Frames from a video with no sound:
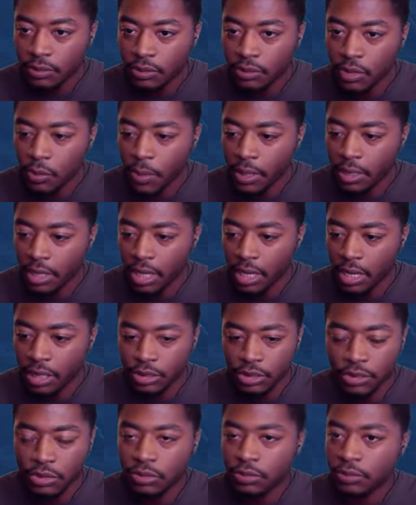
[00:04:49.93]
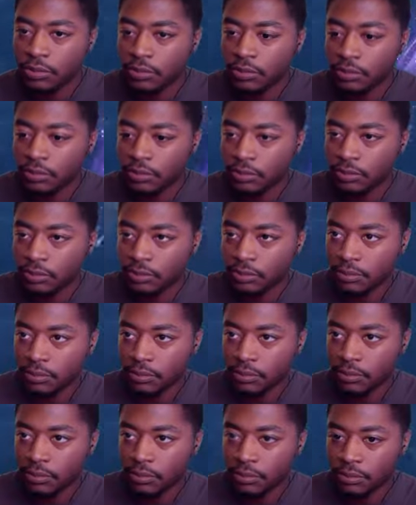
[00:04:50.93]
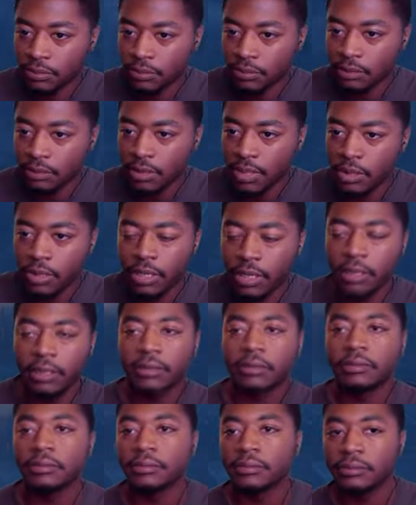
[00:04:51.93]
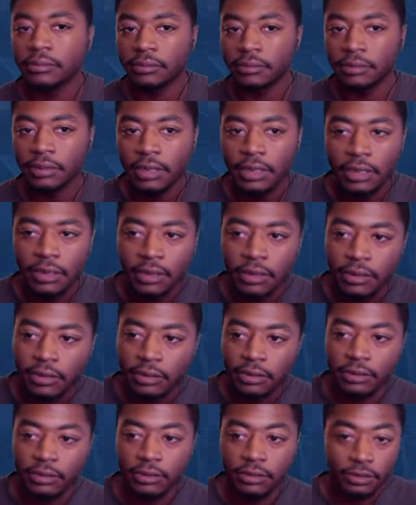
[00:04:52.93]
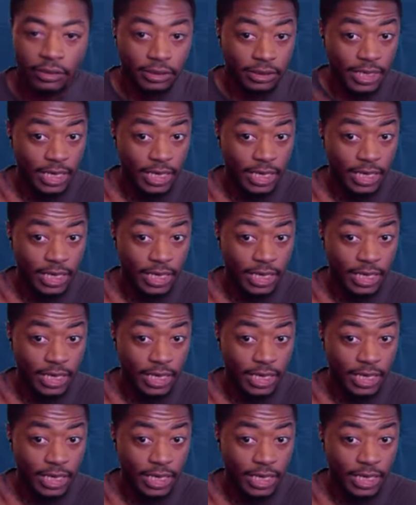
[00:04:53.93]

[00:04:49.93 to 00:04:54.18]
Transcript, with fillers: Oh my gosh. Okay. This is